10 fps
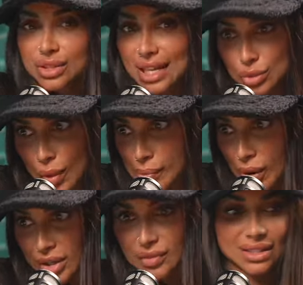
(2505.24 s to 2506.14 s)
So that's one
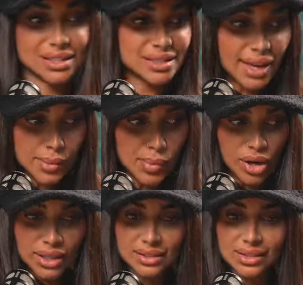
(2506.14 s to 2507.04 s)
part of it. The second
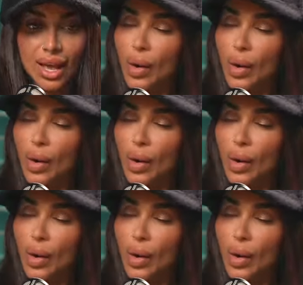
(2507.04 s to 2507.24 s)
part is,